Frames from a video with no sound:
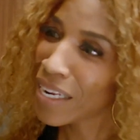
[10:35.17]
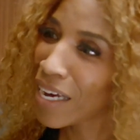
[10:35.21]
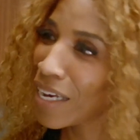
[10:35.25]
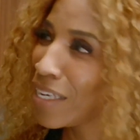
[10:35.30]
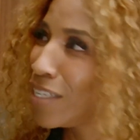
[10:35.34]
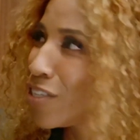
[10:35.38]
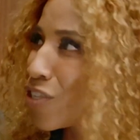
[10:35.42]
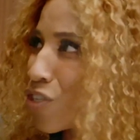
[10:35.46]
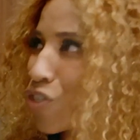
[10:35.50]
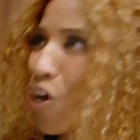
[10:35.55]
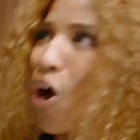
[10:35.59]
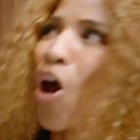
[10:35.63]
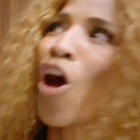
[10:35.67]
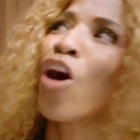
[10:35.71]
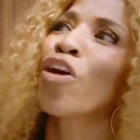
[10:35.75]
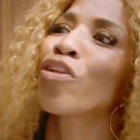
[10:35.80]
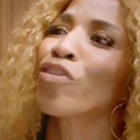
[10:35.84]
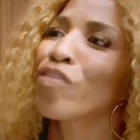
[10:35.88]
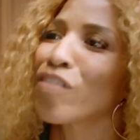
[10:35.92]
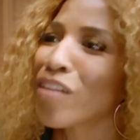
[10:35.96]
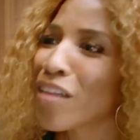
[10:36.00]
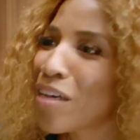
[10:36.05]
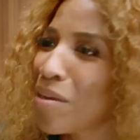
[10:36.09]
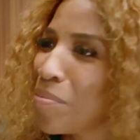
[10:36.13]
He's
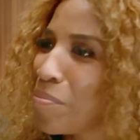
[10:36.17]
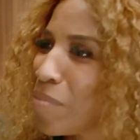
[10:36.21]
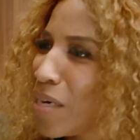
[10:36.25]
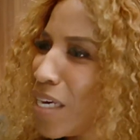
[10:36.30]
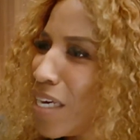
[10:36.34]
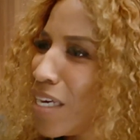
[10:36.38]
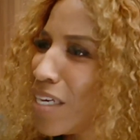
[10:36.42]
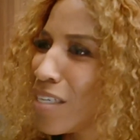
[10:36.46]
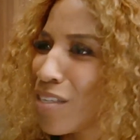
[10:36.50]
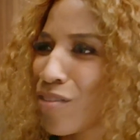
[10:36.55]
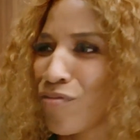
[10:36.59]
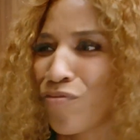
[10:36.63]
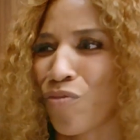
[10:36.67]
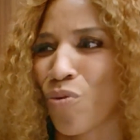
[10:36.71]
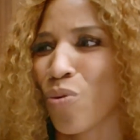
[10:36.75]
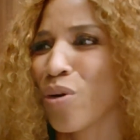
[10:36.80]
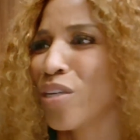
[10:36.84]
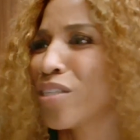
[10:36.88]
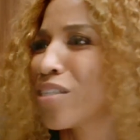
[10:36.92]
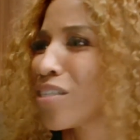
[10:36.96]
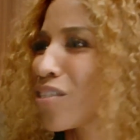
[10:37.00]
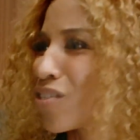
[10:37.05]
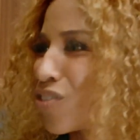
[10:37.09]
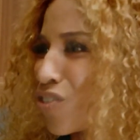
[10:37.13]
taller than me, his
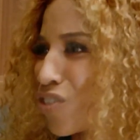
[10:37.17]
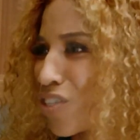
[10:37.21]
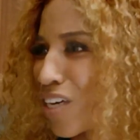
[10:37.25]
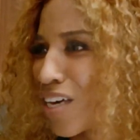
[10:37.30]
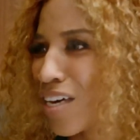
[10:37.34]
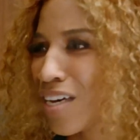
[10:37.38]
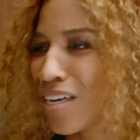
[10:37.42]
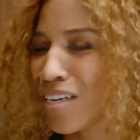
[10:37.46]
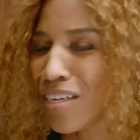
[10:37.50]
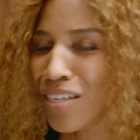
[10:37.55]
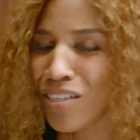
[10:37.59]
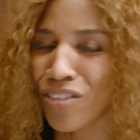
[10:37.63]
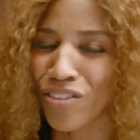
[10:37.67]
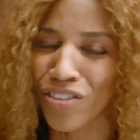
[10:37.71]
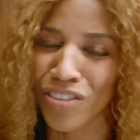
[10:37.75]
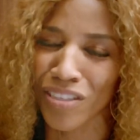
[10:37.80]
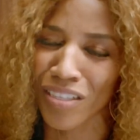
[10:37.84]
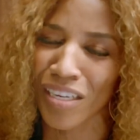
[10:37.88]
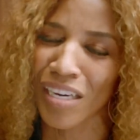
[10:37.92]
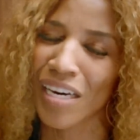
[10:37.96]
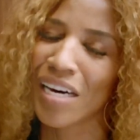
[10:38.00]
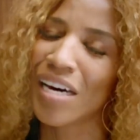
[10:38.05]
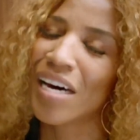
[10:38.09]
voice has changed.